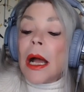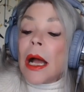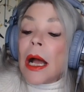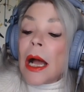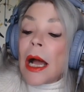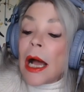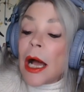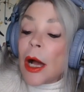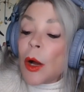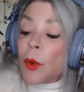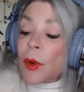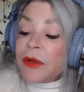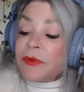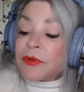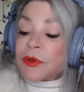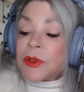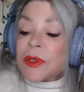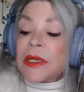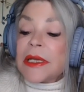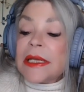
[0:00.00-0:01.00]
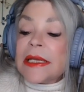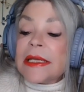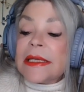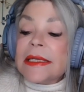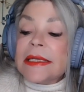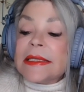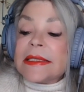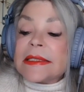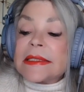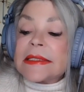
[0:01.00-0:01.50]
However, it
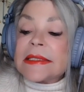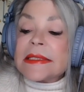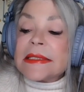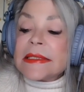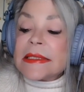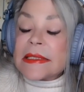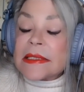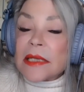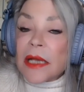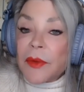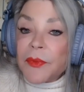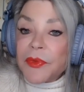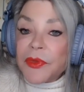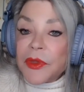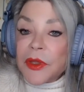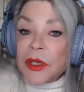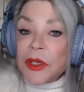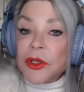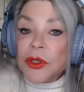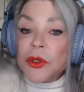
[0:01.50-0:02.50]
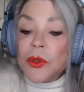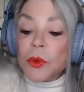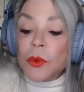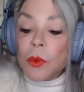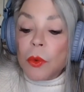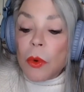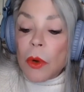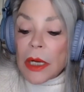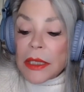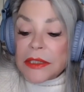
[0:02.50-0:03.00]
isn't something you
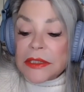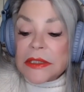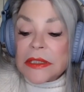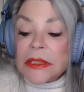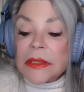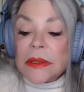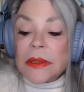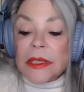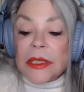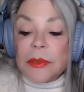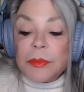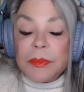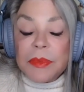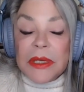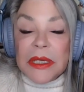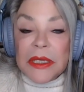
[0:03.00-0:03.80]
want to leap